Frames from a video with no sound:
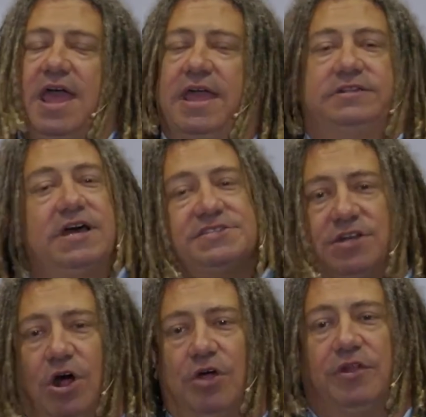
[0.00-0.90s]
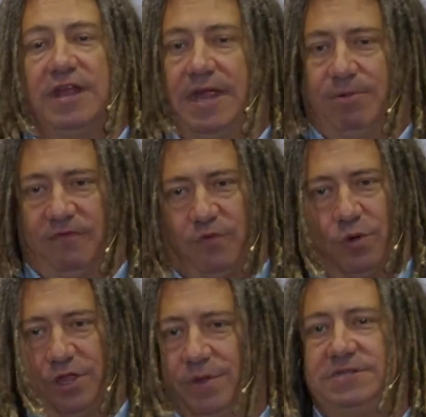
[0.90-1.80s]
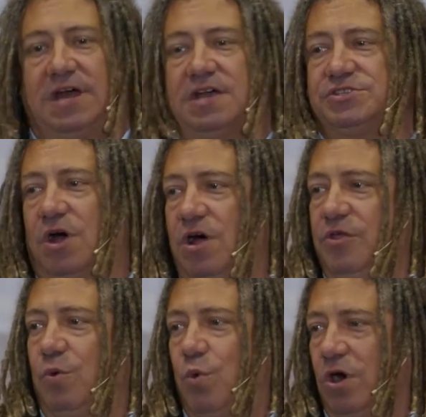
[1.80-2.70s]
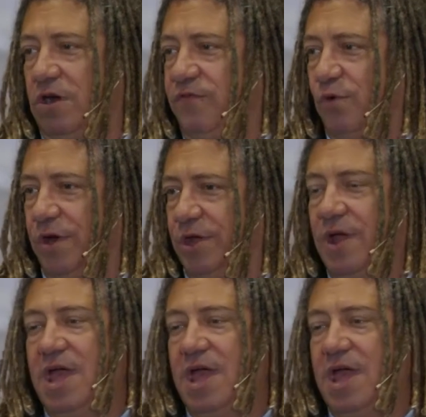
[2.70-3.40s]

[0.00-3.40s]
It does it all the labor for you. It does all the work for you.